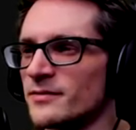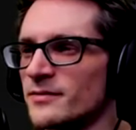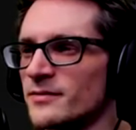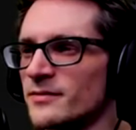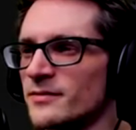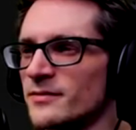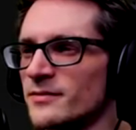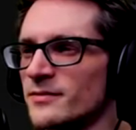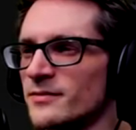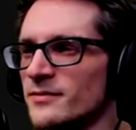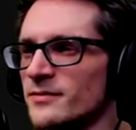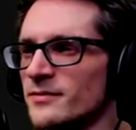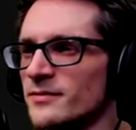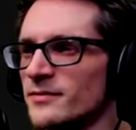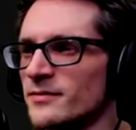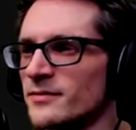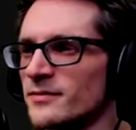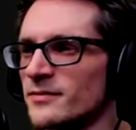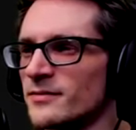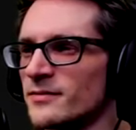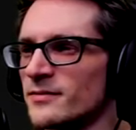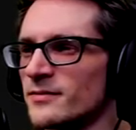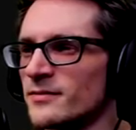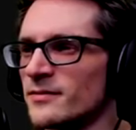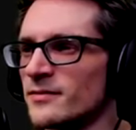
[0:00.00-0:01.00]

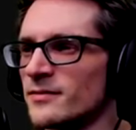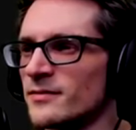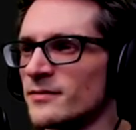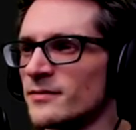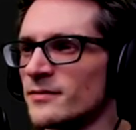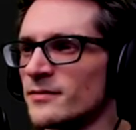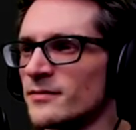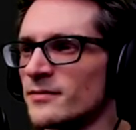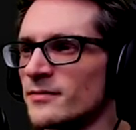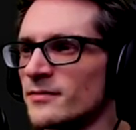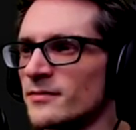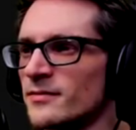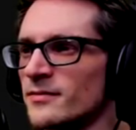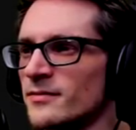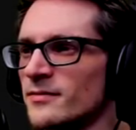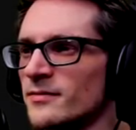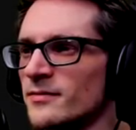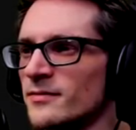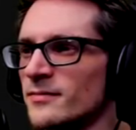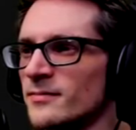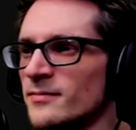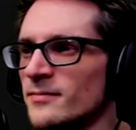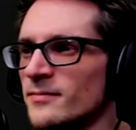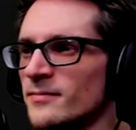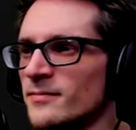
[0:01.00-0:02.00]

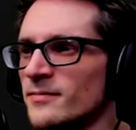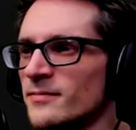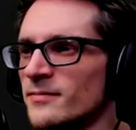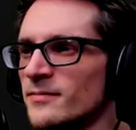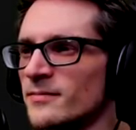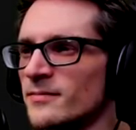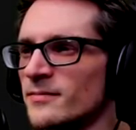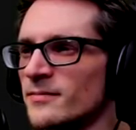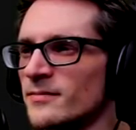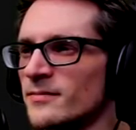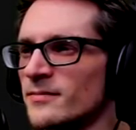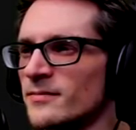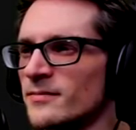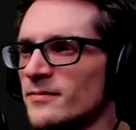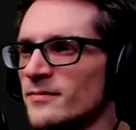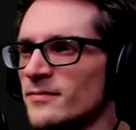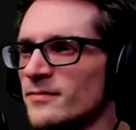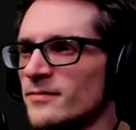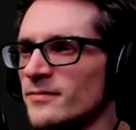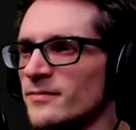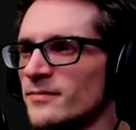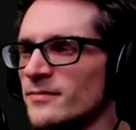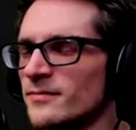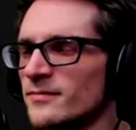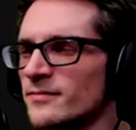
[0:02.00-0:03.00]

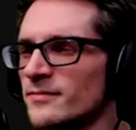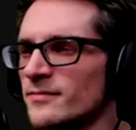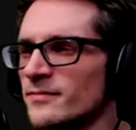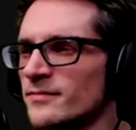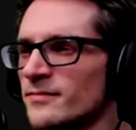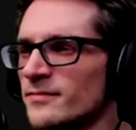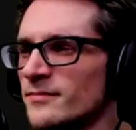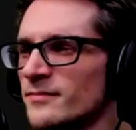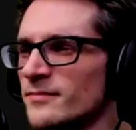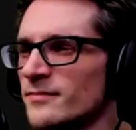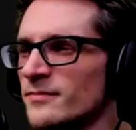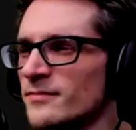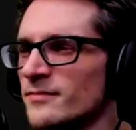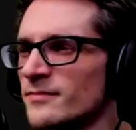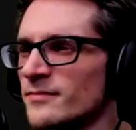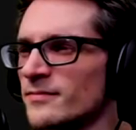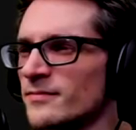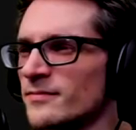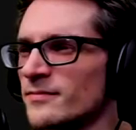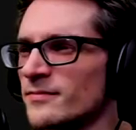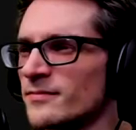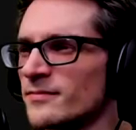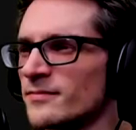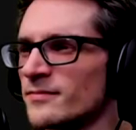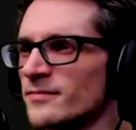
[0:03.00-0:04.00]

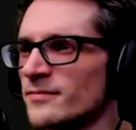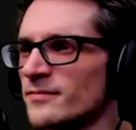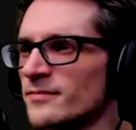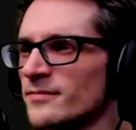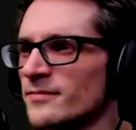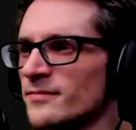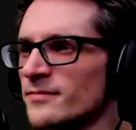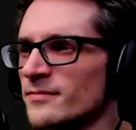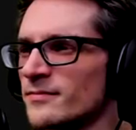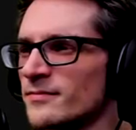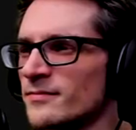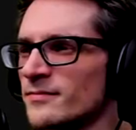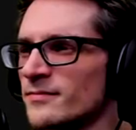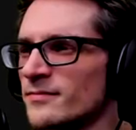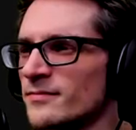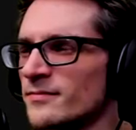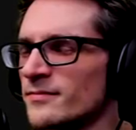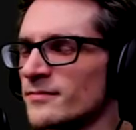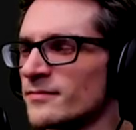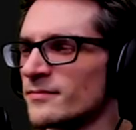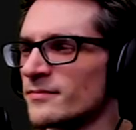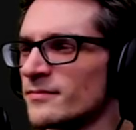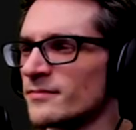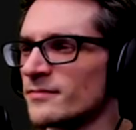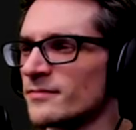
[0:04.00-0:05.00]

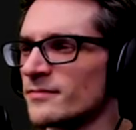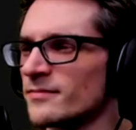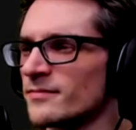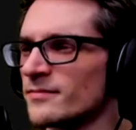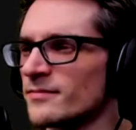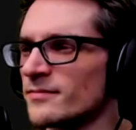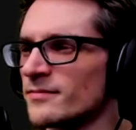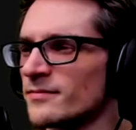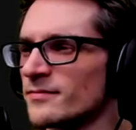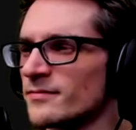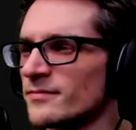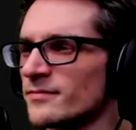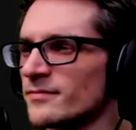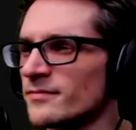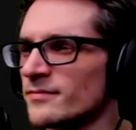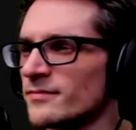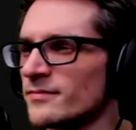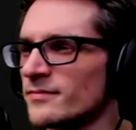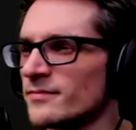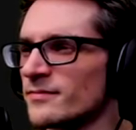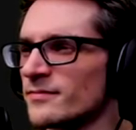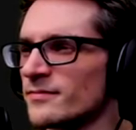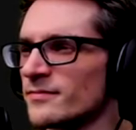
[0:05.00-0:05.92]
(no one is talking)